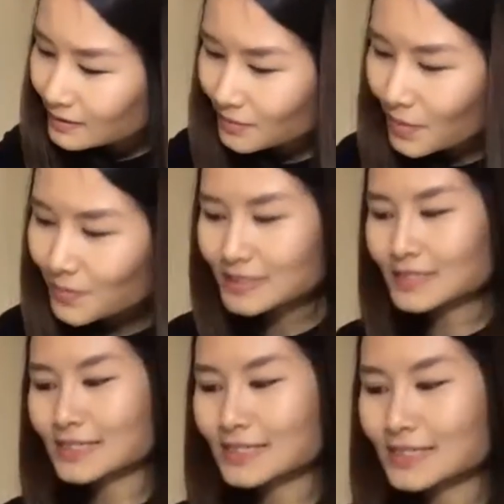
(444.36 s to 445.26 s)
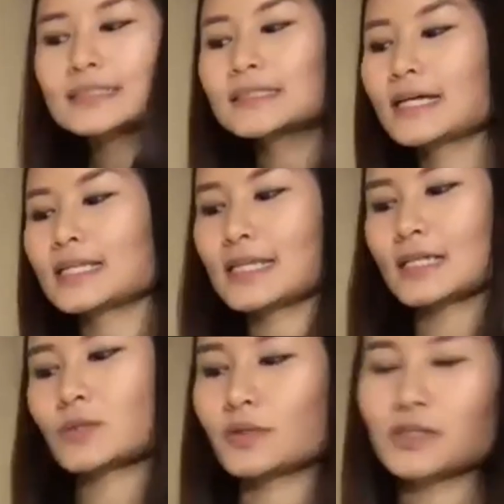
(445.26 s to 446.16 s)
Mixes down, And the
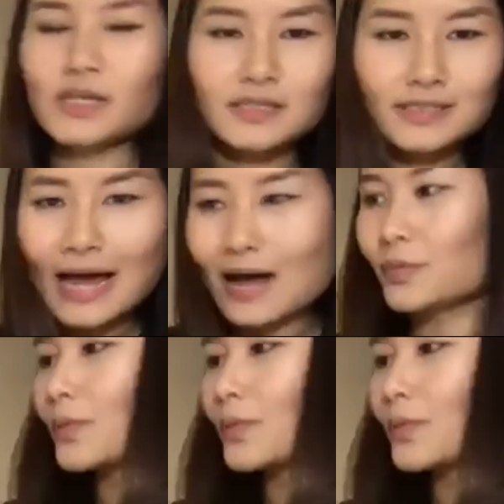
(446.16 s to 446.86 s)
next one is the apple.